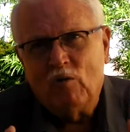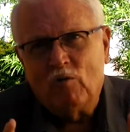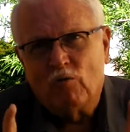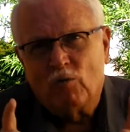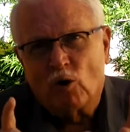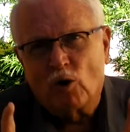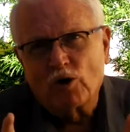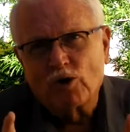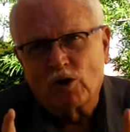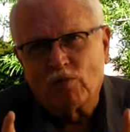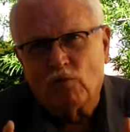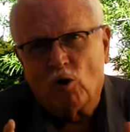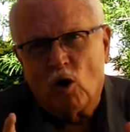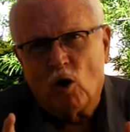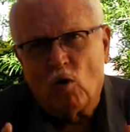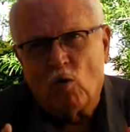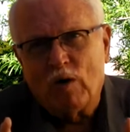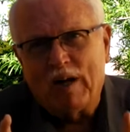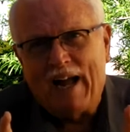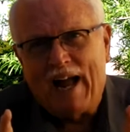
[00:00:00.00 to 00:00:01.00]
first of
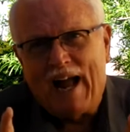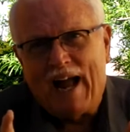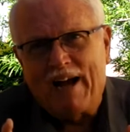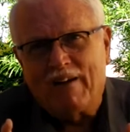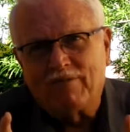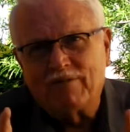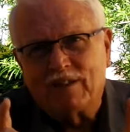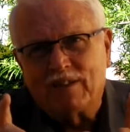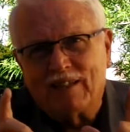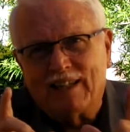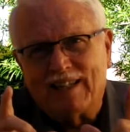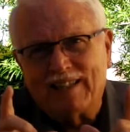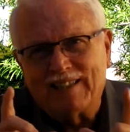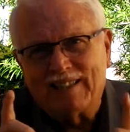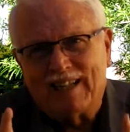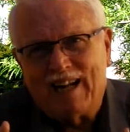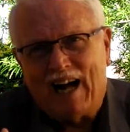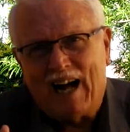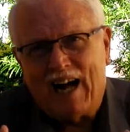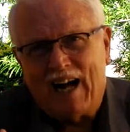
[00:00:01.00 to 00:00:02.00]
all, we have to
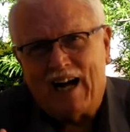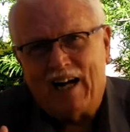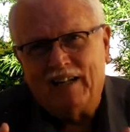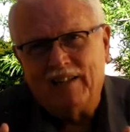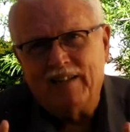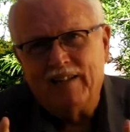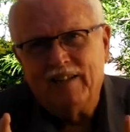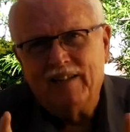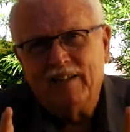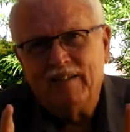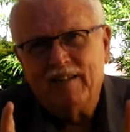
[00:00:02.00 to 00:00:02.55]
let God